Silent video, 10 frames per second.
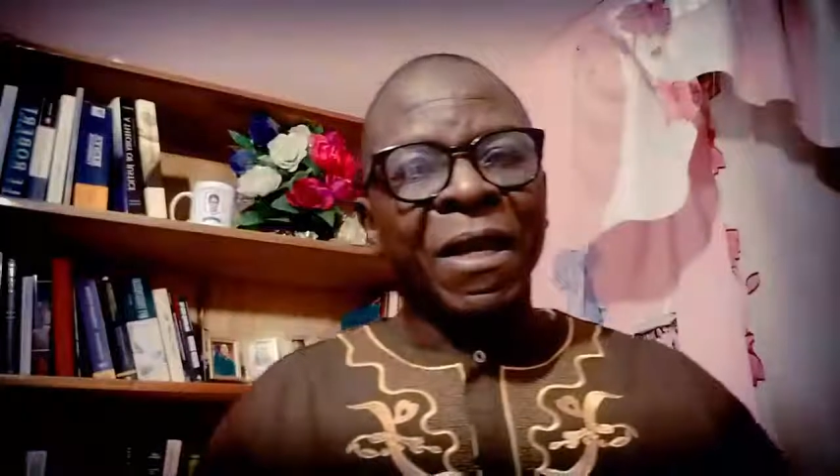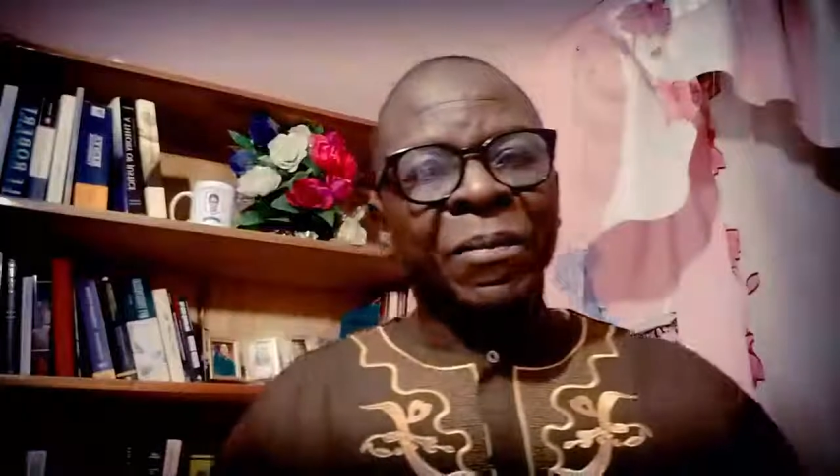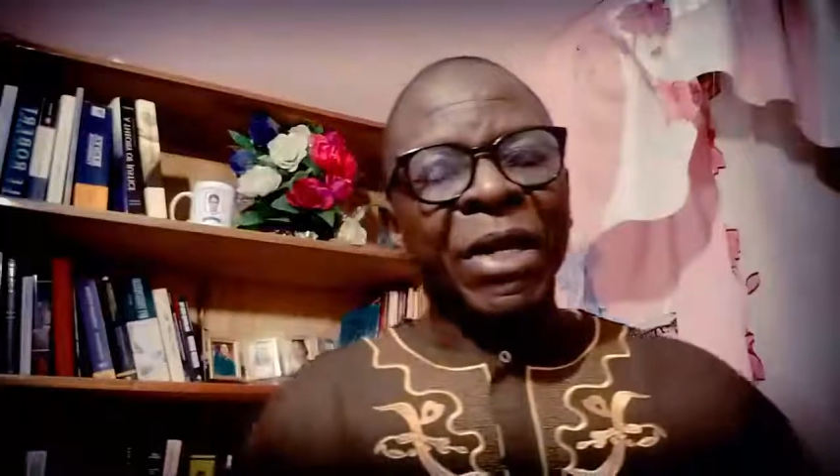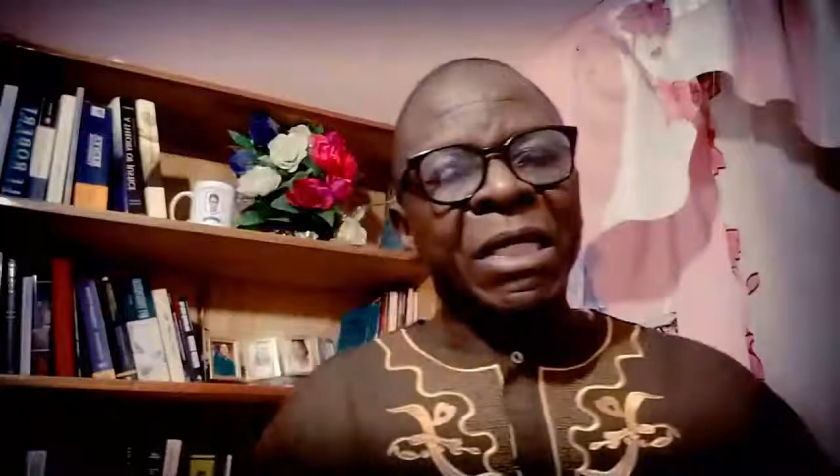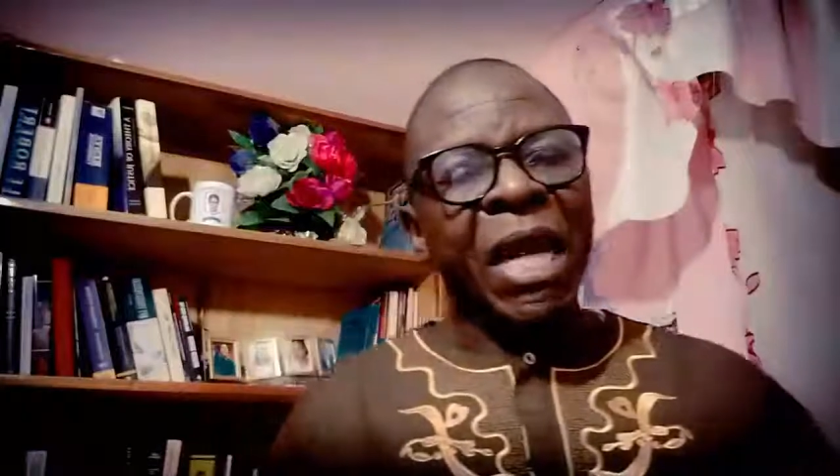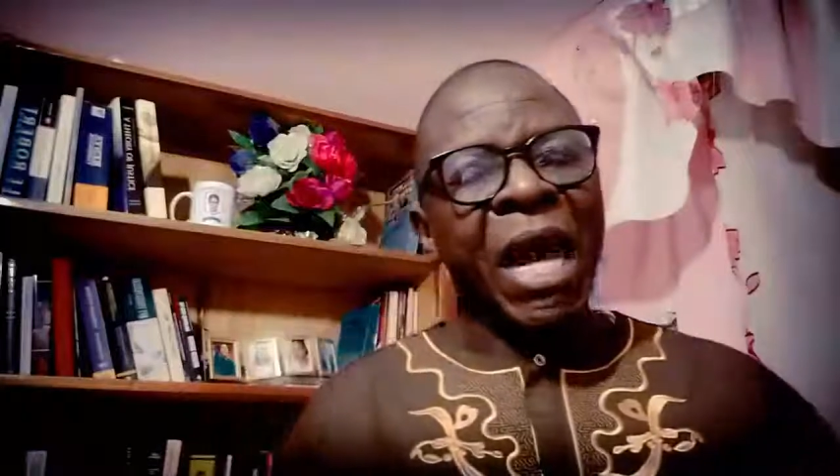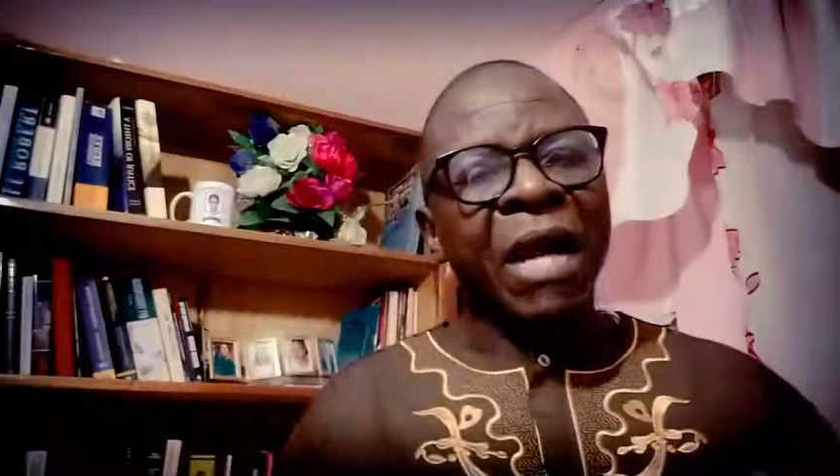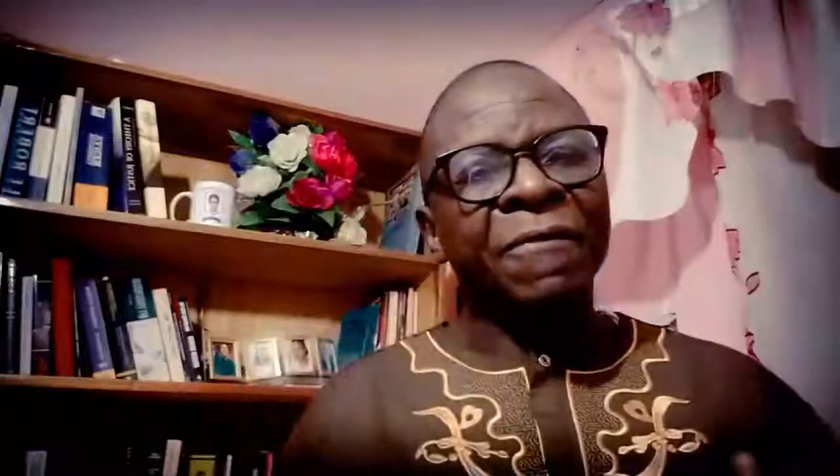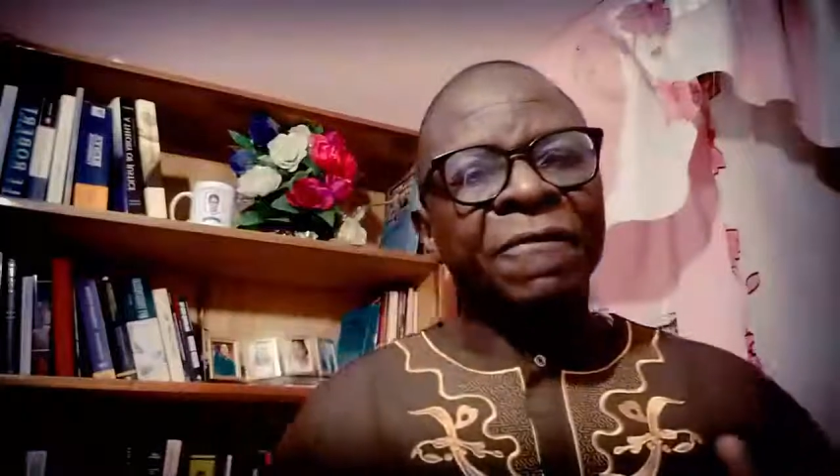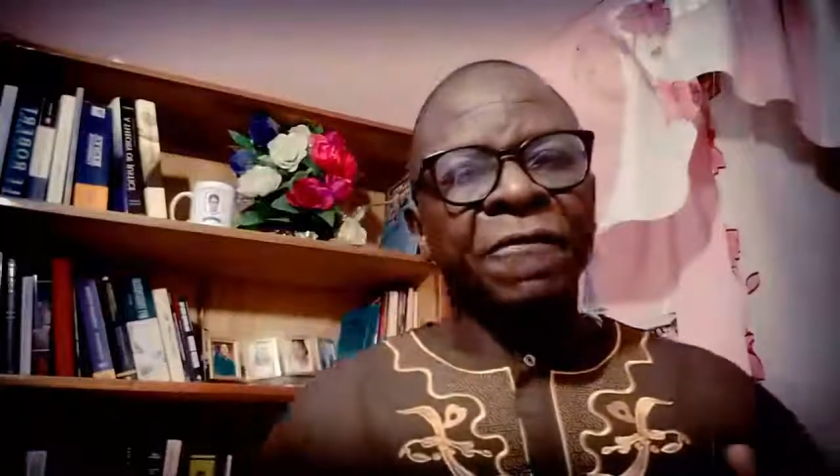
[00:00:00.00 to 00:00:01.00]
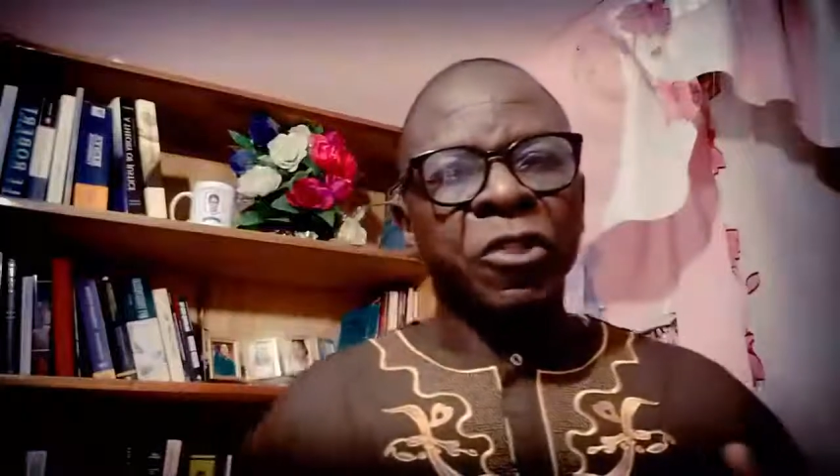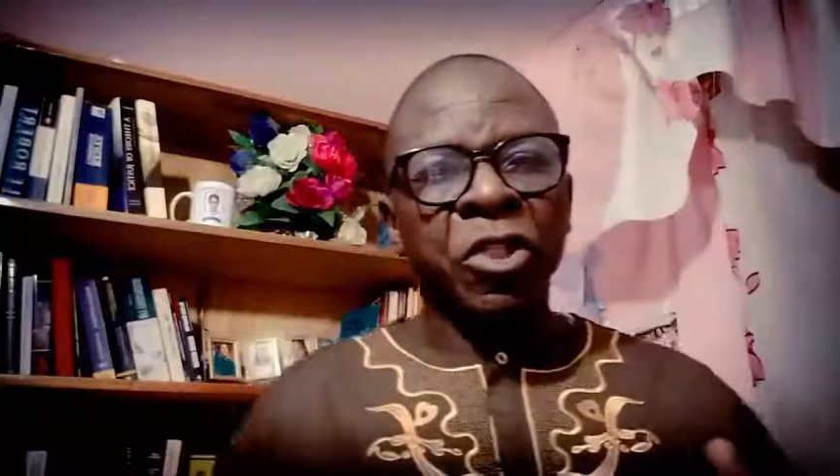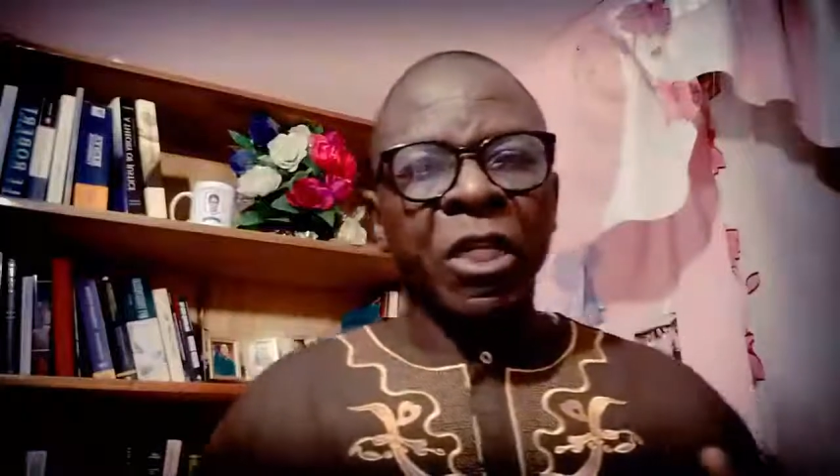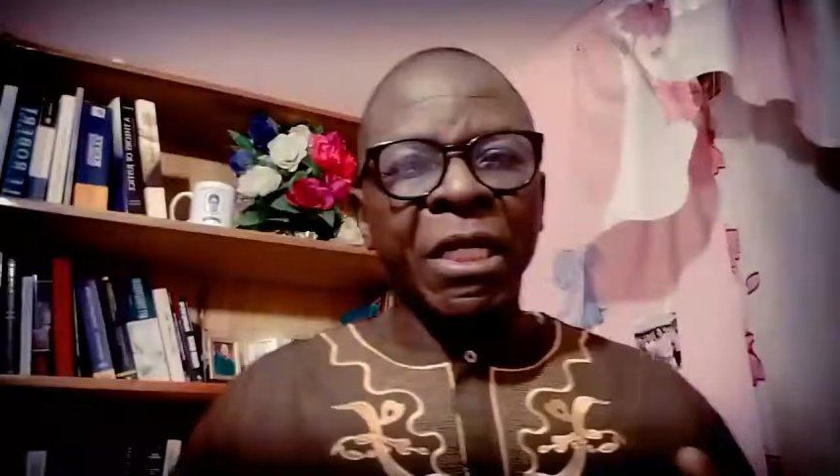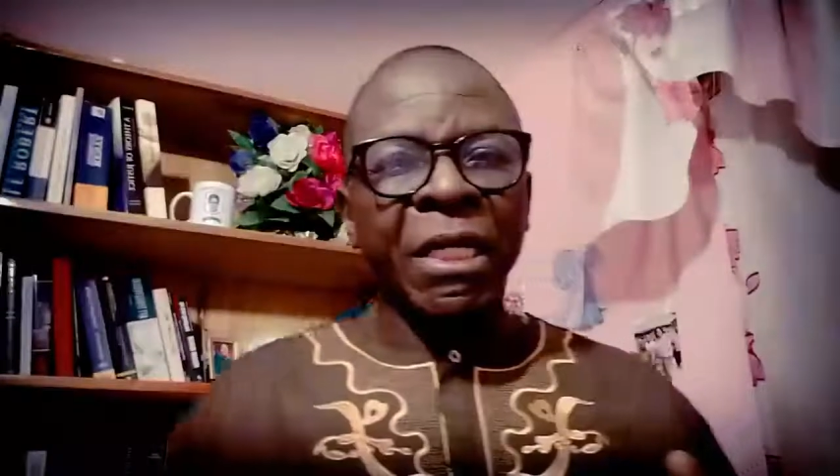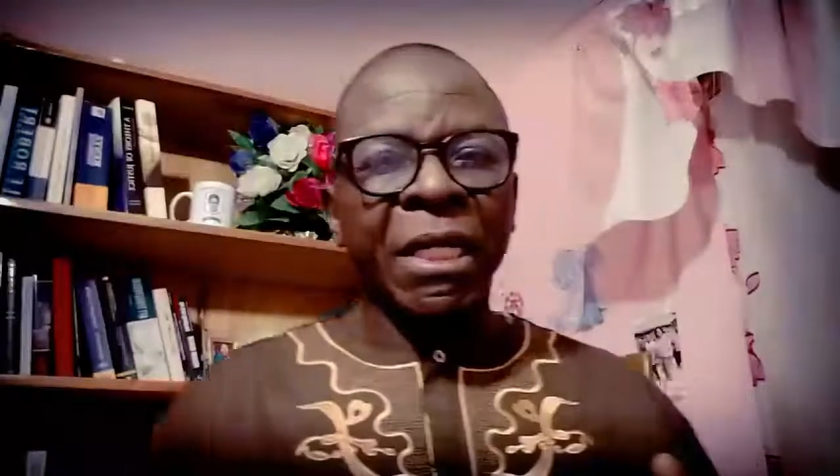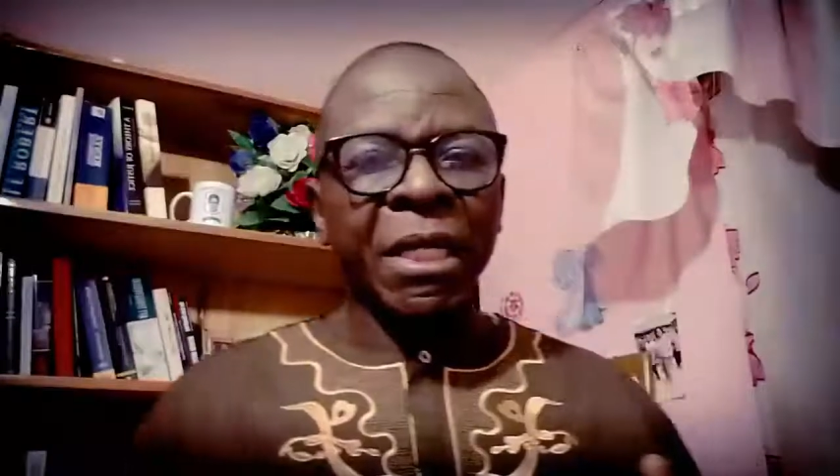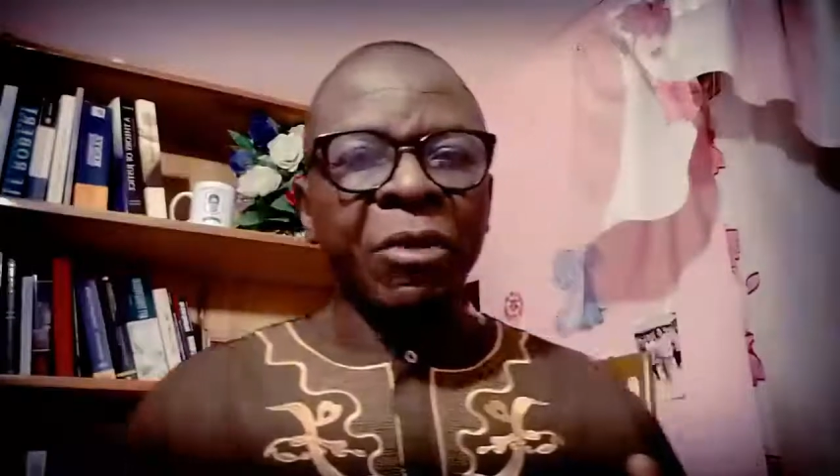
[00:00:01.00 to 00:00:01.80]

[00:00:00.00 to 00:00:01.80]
But unfortunately,